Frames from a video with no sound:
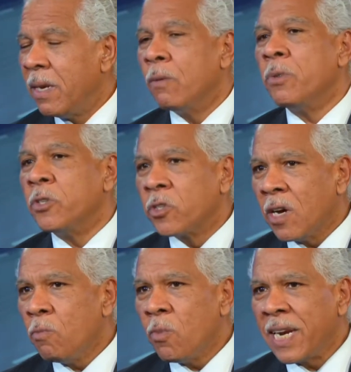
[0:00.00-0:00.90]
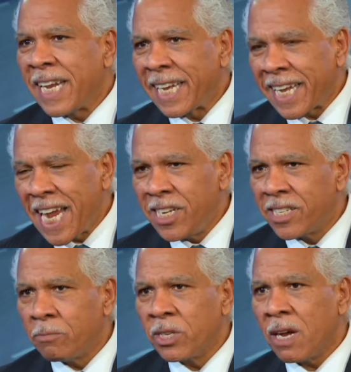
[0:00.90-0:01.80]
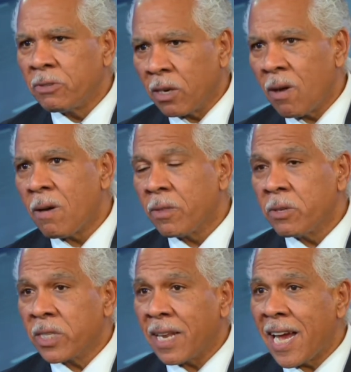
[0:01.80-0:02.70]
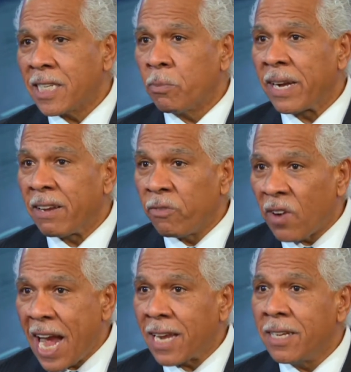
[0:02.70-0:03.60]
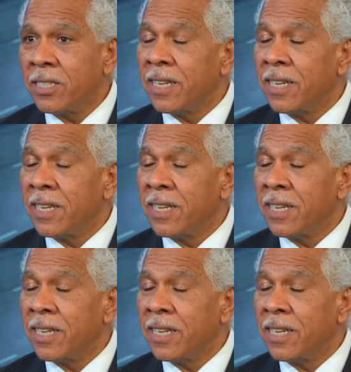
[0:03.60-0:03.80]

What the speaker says: When someone engages themselves along those lines, bringing violence